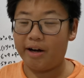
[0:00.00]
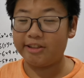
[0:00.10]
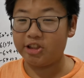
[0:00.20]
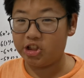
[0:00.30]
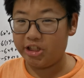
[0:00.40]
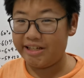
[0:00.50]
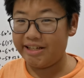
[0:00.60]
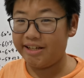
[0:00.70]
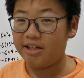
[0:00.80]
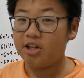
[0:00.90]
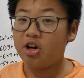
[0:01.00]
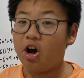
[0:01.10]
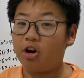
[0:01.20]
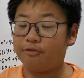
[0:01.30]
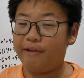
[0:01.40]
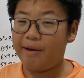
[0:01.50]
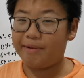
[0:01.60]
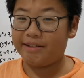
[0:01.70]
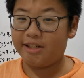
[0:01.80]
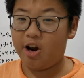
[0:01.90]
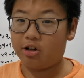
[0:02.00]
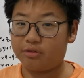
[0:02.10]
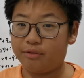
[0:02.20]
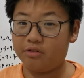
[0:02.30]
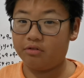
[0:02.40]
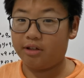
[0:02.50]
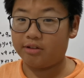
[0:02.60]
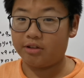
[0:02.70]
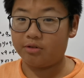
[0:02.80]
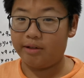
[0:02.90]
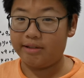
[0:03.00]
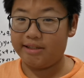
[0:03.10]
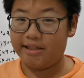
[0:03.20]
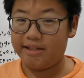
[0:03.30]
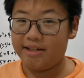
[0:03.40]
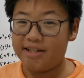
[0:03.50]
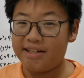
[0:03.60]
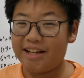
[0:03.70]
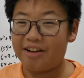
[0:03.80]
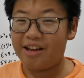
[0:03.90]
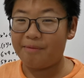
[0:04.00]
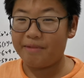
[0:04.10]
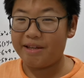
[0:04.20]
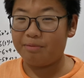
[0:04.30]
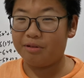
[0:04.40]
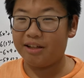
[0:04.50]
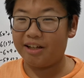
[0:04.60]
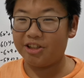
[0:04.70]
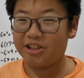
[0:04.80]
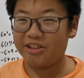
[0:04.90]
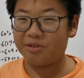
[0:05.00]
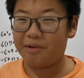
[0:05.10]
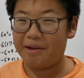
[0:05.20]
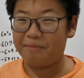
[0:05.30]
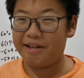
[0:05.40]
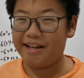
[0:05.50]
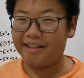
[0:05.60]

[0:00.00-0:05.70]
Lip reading: 1G of MAT Oxford 2020. Now let me plunge into my bed